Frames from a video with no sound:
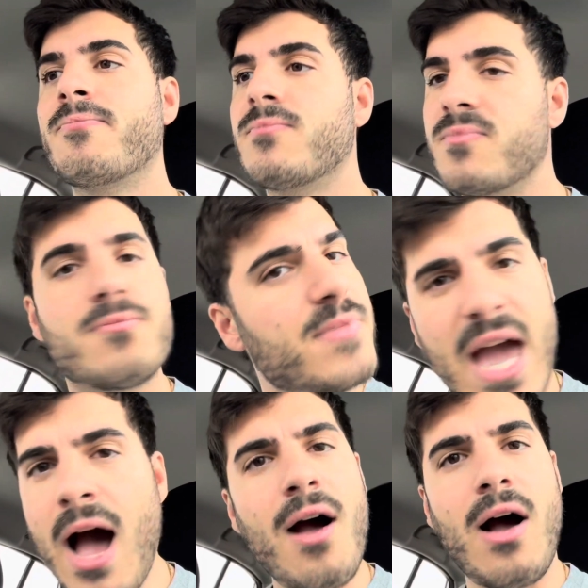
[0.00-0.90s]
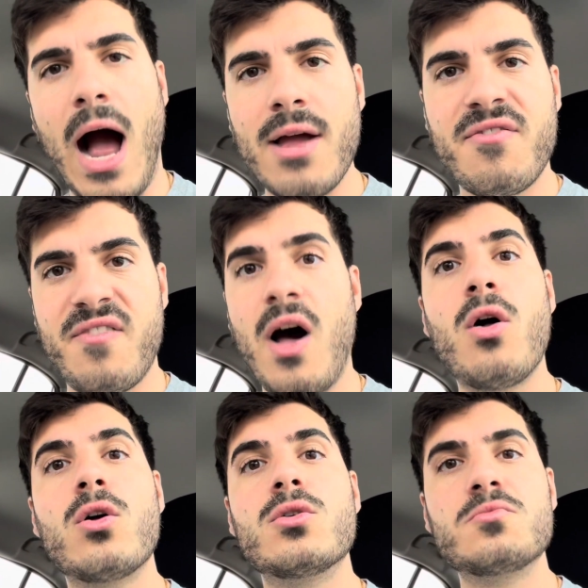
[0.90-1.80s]
Yeah, I
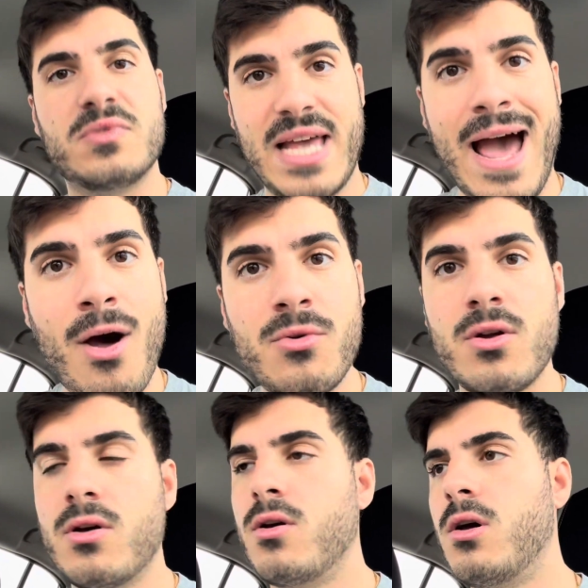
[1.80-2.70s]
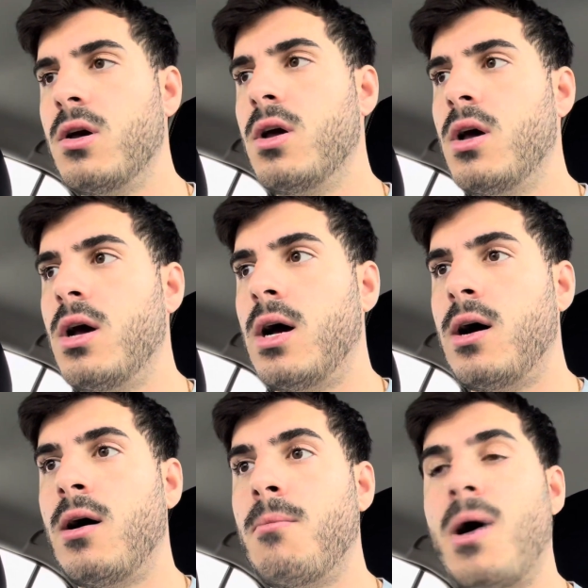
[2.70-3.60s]
felt down
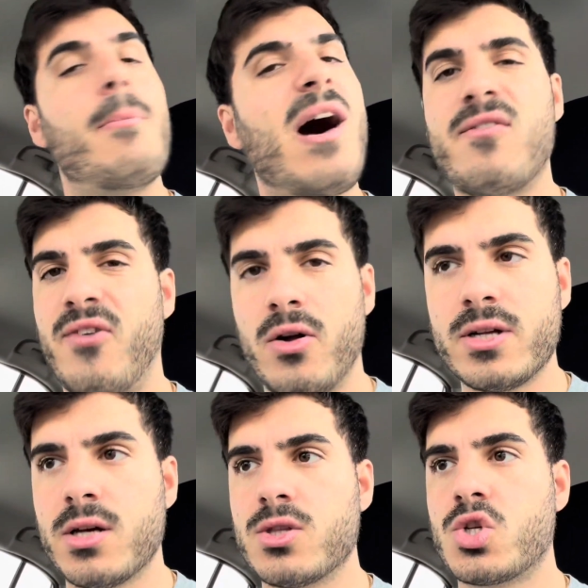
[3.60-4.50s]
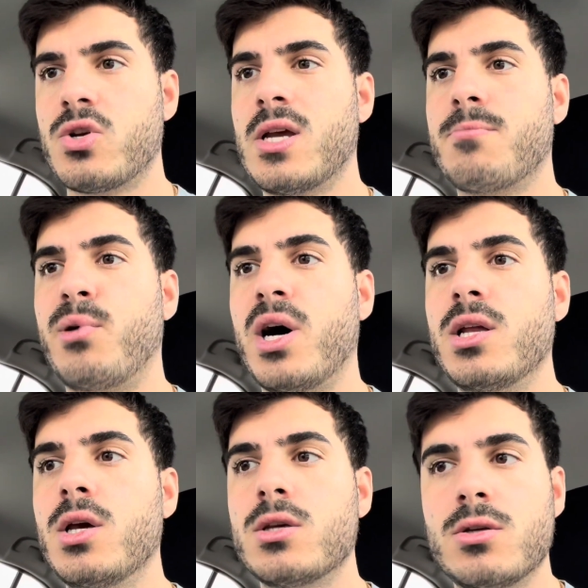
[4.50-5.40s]
um, about falling on the streak, but
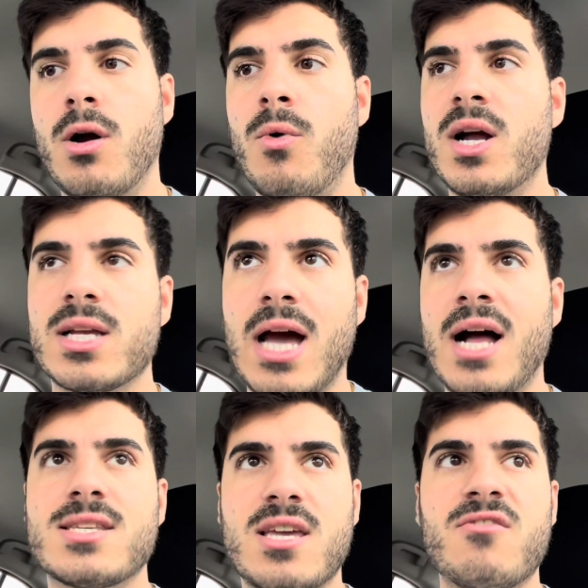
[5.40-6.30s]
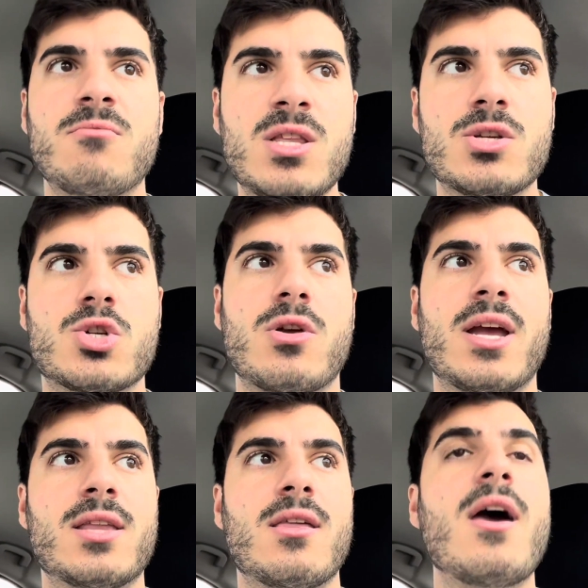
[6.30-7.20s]
you know what? God's given me the
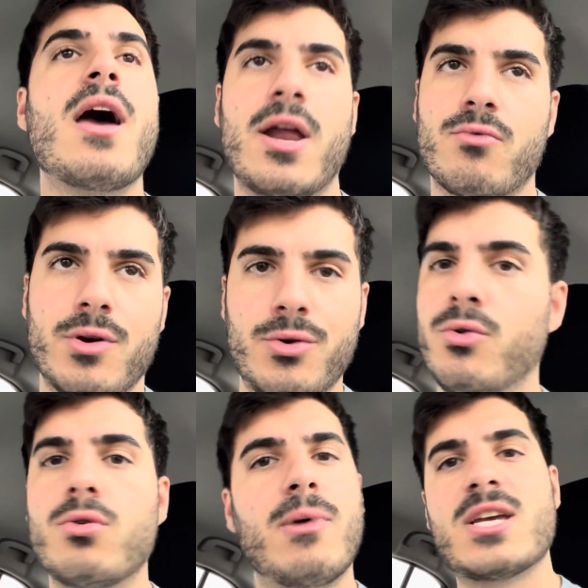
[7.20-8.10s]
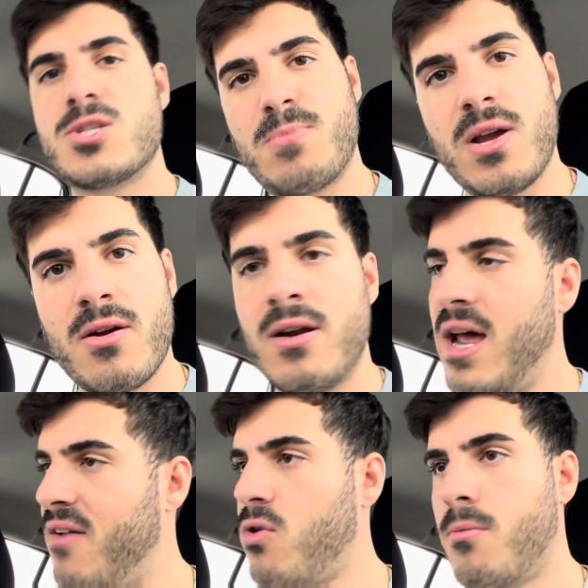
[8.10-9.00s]
strength and renewed my spirit
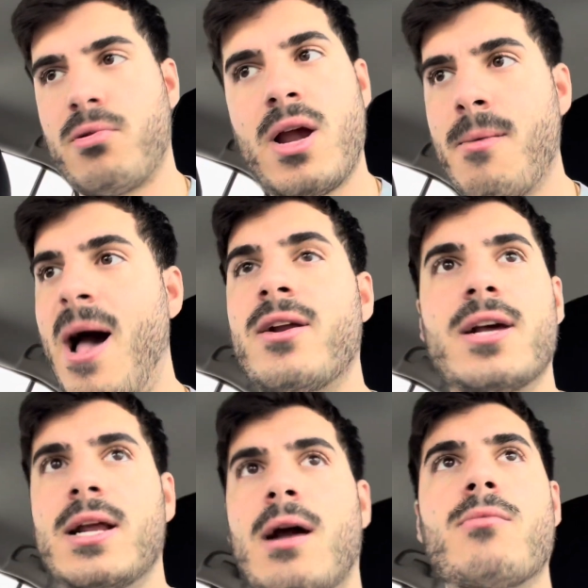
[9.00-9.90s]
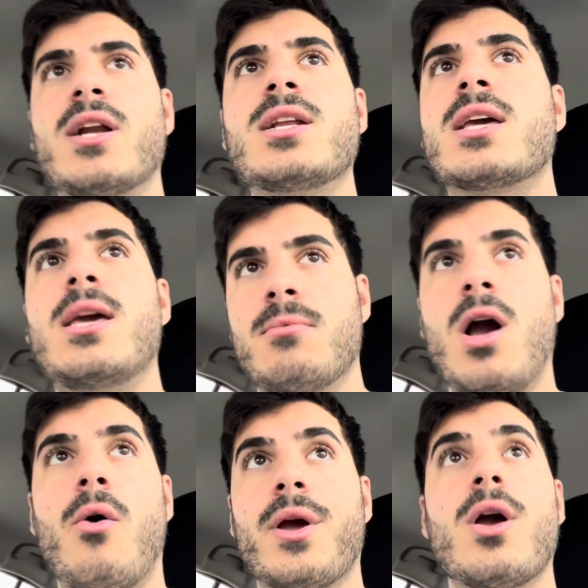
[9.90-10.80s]
after I pray about it, and I'm ready to keep
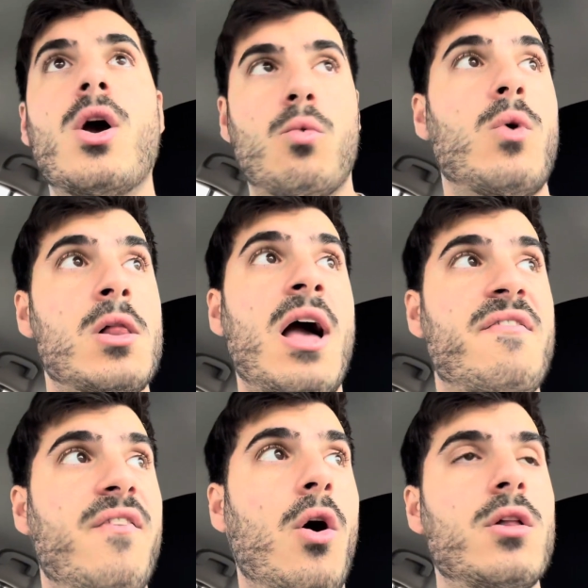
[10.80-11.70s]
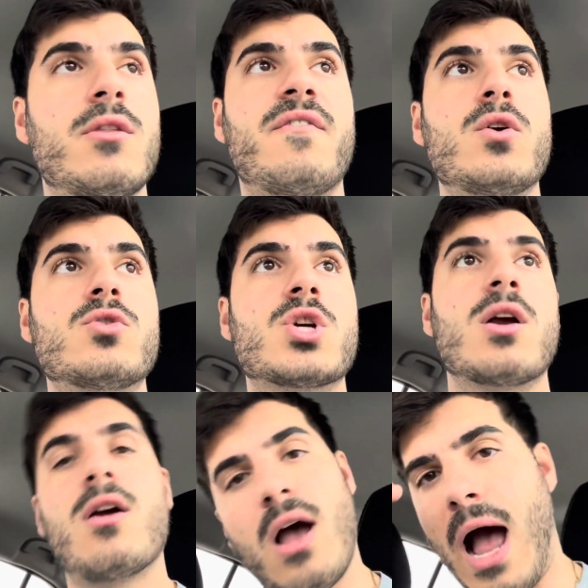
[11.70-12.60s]
going. Will I fall in the
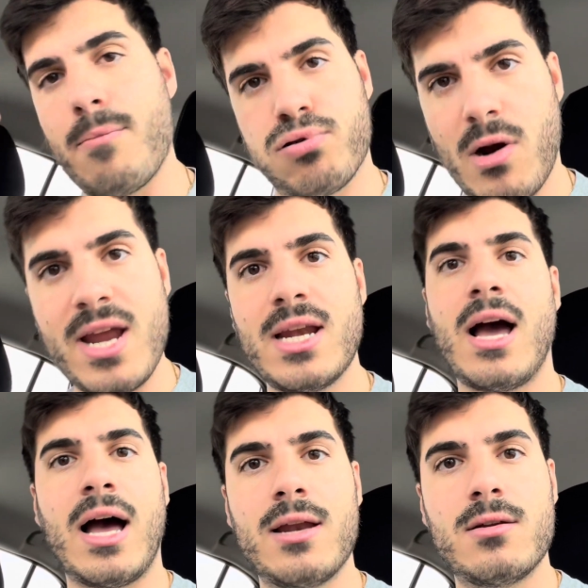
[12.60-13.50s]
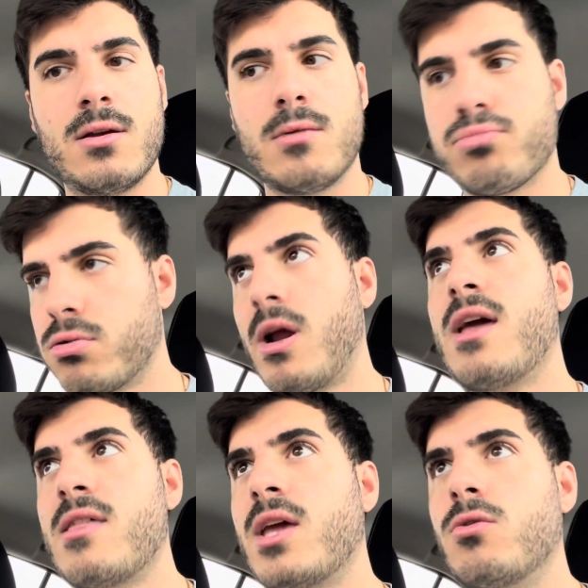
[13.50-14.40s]
future? I pray not.
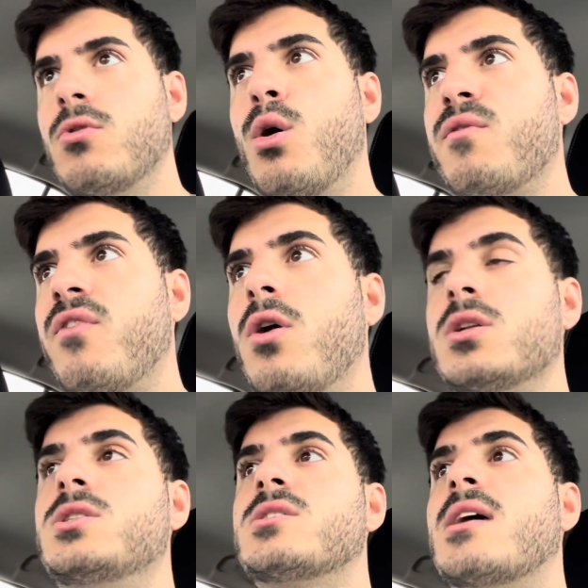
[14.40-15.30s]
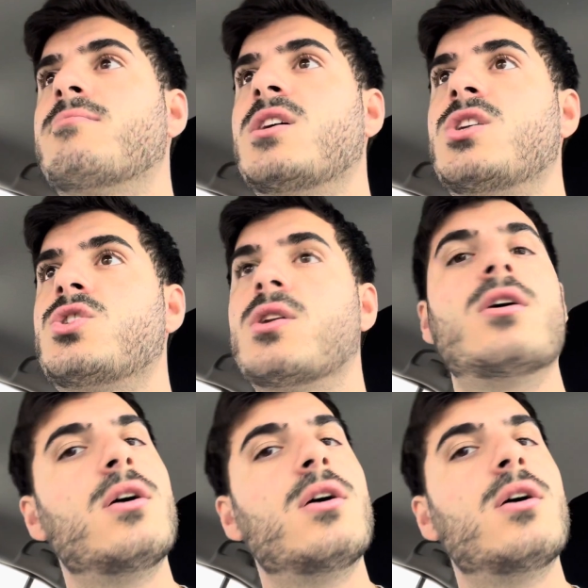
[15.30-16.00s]
Pray that you don't fall into temptation.